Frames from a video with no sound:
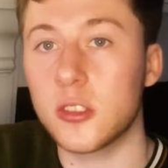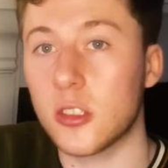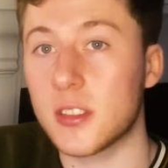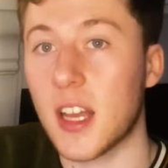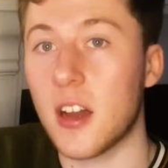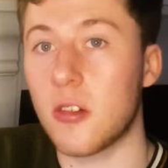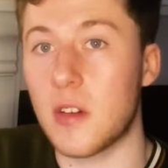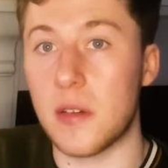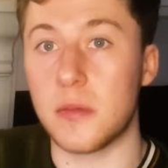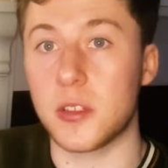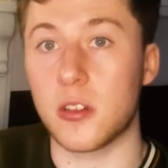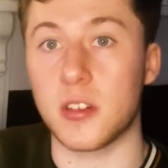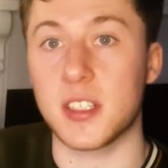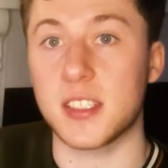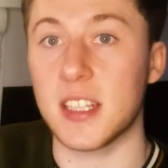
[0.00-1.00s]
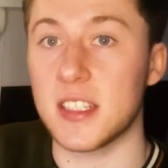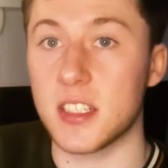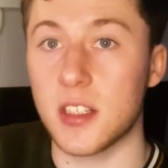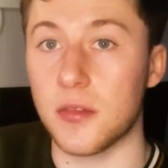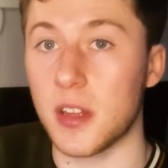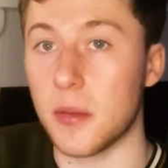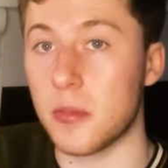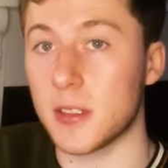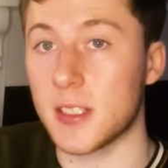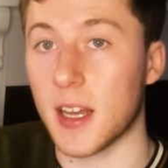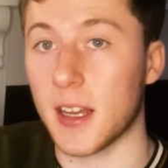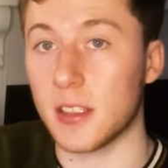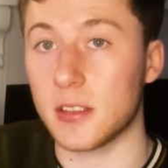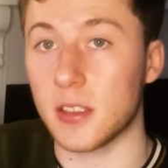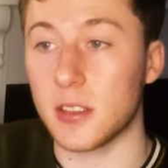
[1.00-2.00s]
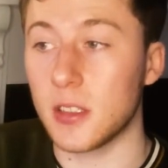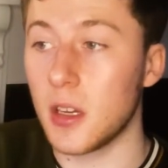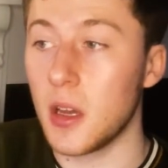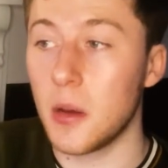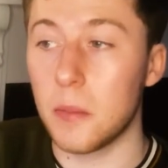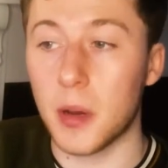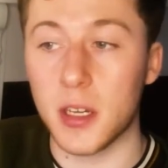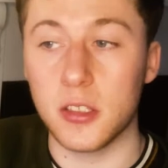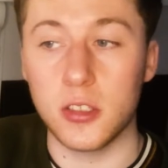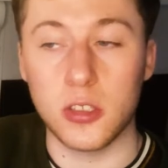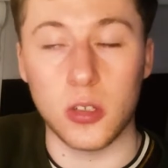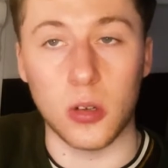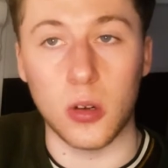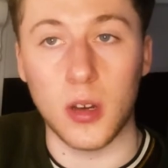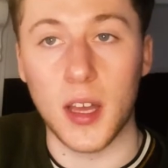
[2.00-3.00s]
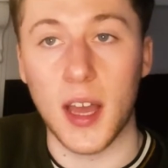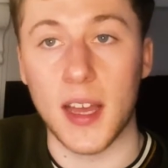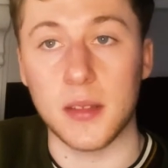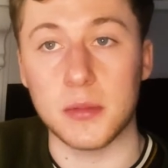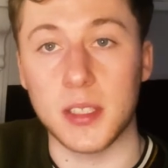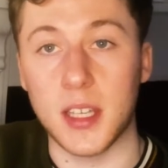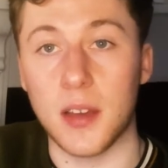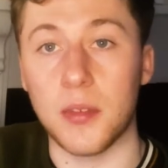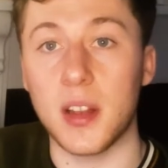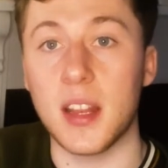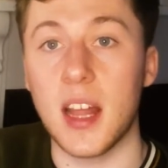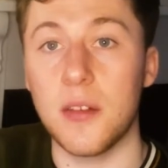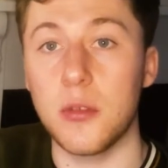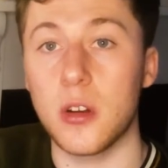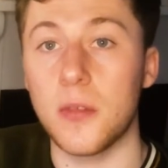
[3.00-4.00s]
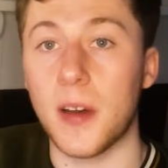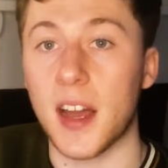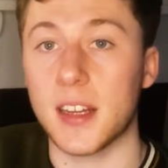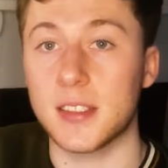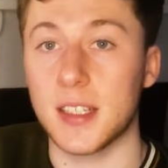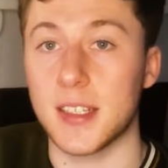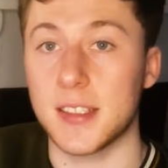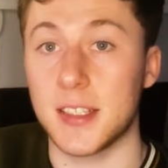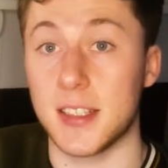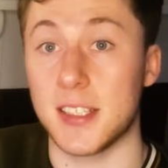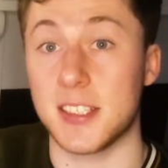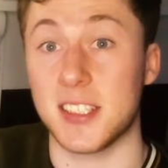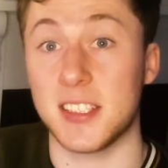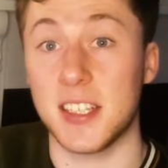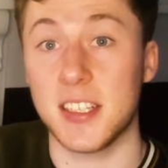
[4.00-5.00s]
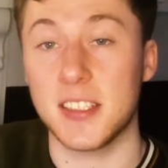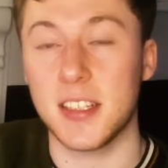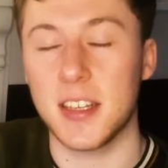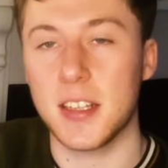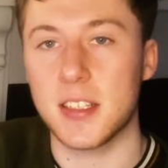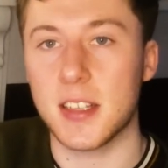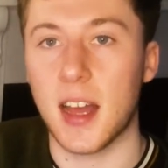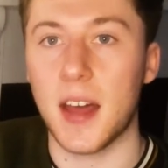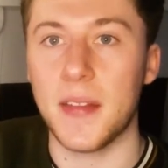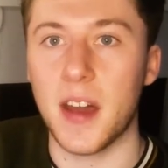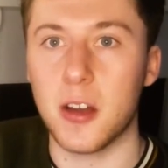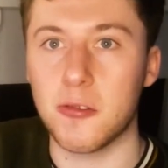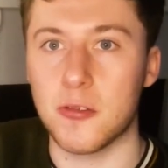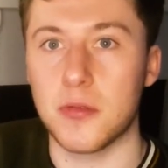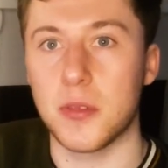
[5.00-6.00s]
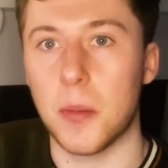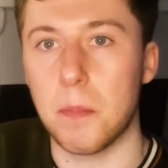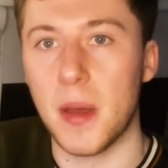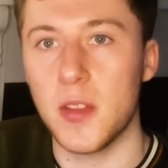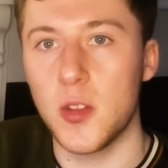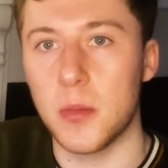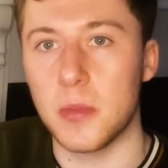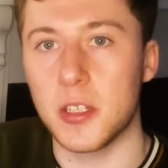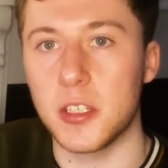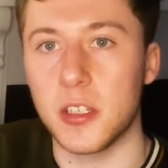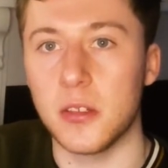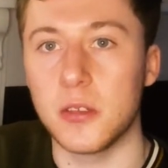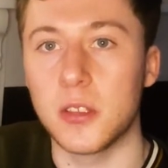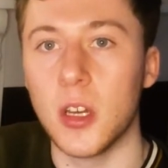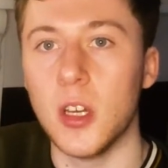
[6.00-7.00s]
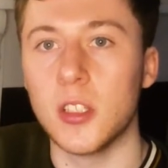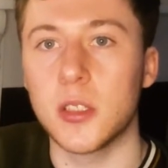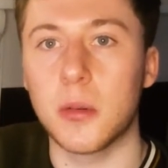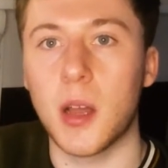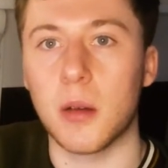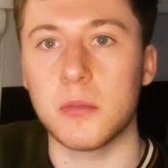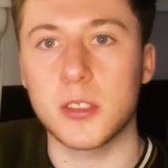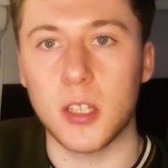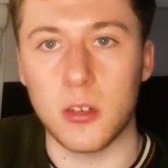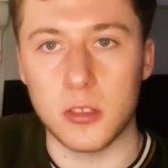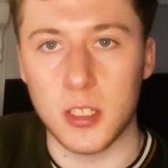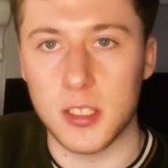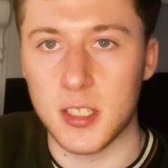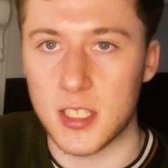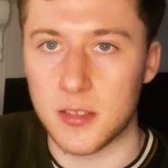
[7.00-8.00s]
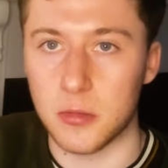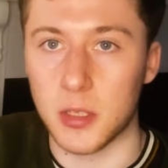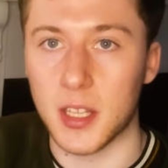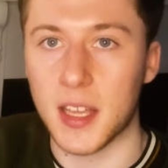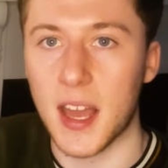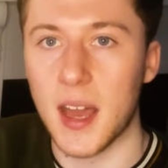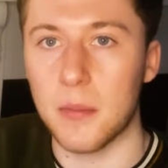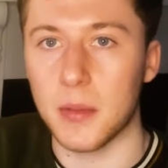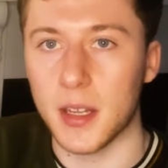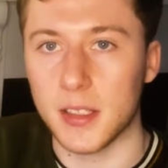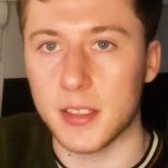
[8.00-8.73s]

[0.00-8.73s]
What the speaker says: Odds algorithms are extensively protected, but in short, it aimed to give a level of access to the statistics and algorithm that Benham had used to become so successful at the gambling